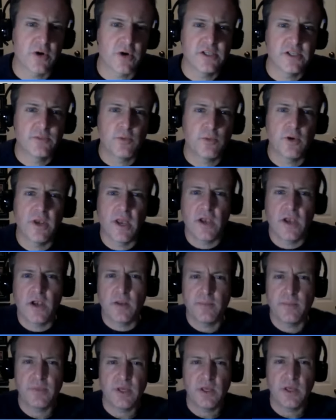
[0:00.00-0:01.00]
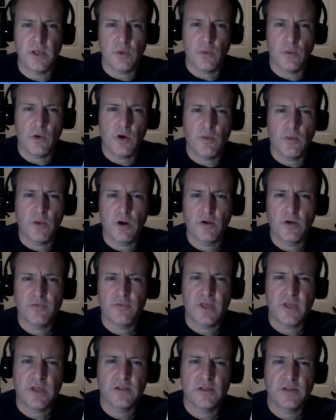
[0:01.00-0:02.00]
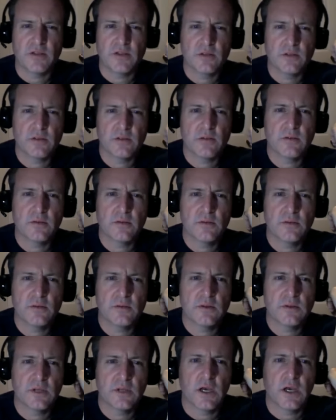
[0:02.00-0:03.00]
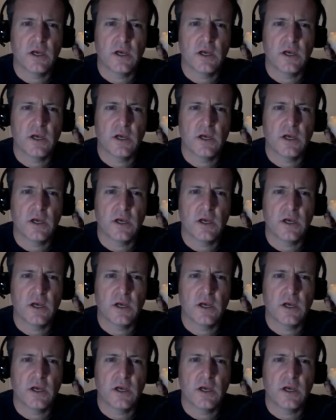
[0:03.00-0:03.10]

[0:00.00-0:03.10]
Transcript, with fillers: point ended up being at Walmart for that uh,